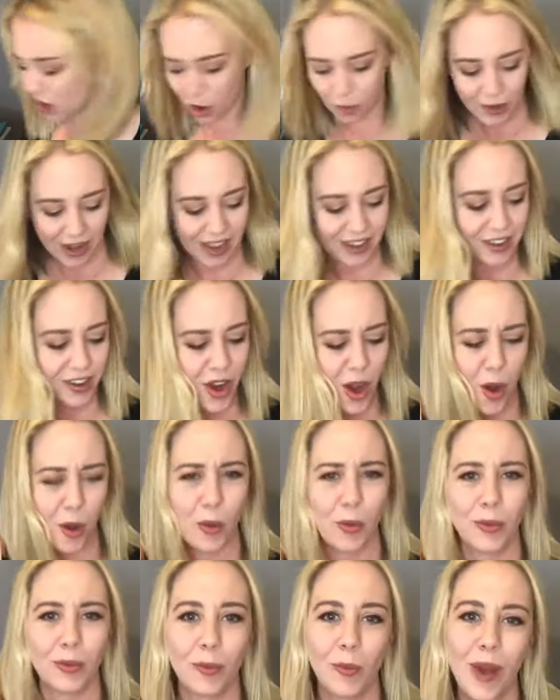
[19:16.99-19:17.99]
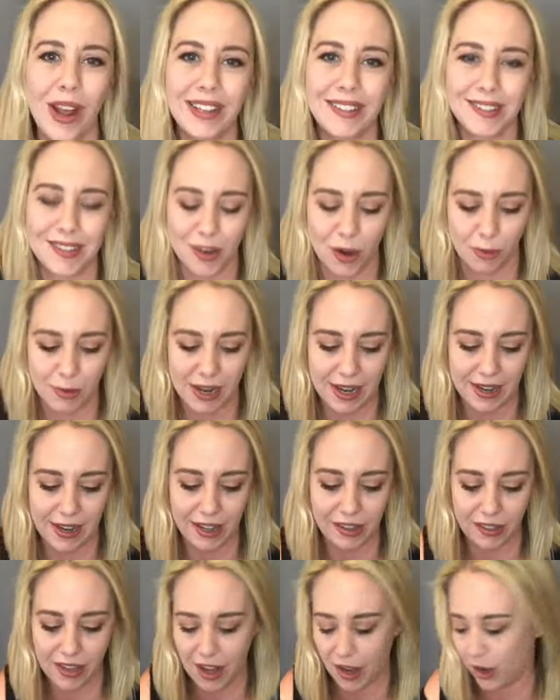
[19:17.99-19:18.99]
snowman. No, white snowman.
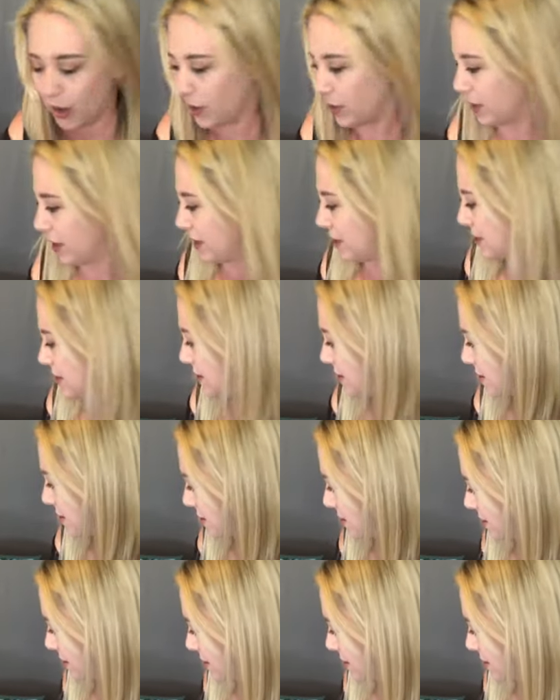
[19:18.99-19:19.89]
Hello. Let's